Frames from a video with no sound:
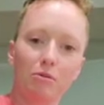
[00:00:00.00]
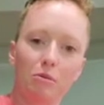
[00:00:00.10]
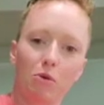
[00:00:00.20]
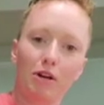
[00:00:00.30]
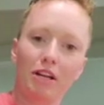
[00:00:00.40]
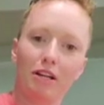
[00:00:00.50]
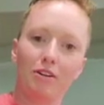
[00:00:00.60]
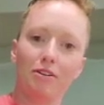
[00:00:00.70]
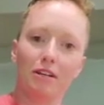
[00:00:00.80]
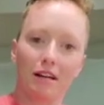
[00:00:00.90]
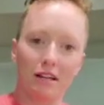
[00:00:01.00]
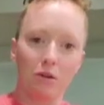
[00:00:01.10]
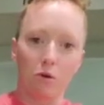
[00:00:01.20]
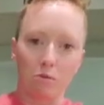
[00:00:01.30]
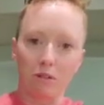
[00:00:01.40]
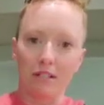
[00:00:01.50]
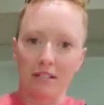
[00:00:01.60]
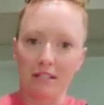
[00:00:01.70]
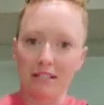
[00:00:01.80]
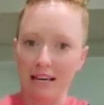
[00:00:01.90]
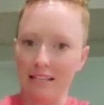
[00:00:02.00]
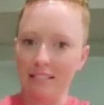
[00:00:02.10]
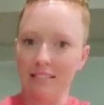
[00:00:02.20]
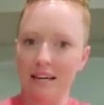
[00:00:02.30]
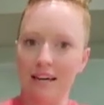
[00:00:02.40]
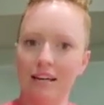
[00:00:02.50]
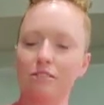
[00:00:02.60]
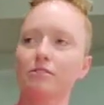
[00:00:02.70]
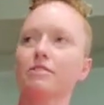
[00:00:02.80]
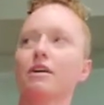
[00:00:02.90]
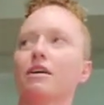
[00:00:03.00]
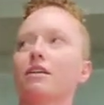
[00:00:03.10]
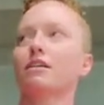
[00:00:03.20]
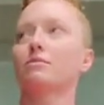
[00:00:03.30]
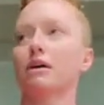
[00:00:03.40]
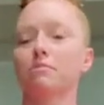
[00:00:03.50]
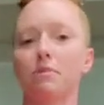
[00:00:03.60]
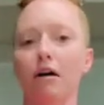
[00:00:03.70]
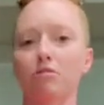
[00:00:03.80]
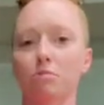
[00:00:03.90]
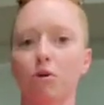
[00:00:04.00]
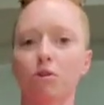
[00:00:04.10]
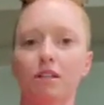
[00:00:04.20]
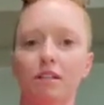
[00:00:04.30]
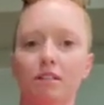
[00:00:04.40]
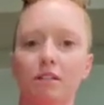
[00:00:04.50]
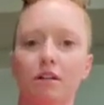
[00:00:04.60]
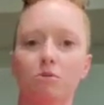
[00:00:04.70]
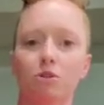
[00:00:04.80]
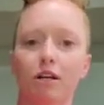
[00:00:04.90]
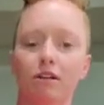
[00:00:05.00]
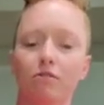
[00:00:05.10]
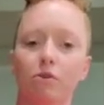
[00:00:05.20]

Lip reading: little bit more here than I normally like to have. I was bulking, training